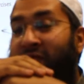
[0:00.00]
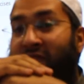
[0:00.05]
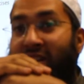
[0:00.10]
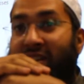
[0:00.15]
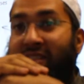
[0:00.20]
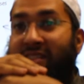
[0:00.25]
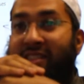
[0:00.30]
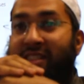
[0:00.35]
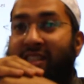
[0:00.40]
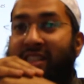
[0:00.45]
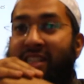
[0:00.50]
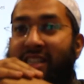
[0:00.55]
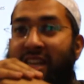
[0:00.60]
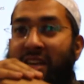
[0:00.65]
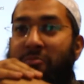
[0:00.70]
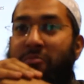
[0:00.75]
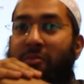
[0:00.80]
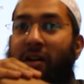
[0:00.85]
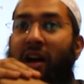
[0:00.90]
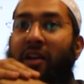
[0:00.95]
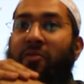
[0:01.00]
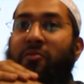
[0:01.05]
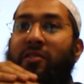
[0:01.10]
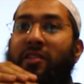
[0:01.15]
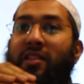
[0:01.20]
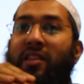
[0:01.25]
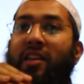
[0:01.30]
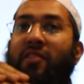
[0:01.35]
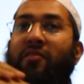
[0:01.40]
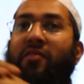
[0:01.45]
first tip I
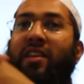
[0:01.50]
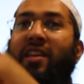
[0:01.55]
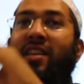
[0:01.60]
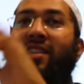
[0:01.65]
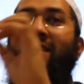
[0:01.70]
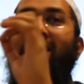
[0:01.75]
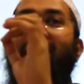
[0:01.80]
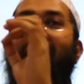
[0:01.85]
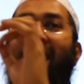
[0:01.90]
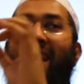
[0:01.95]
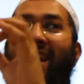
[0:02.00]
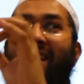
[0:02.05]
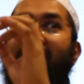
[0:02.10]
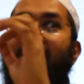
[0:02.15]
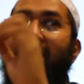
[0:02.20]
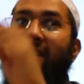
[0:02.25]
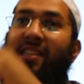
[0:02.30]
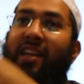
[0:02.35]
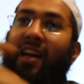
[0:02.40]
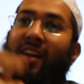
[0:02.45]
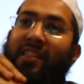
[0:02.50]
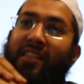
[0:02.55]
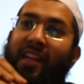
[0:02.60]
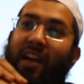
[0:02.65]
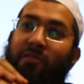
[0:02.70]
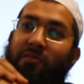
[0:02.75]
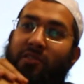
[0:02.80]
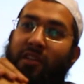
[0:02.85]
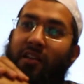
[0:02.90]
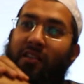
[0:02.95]
would give is to exercise
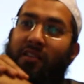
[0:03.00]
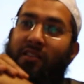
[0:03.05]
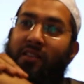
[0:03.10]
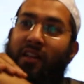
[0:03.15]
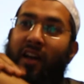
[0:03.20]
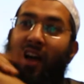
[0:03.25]
our tongues.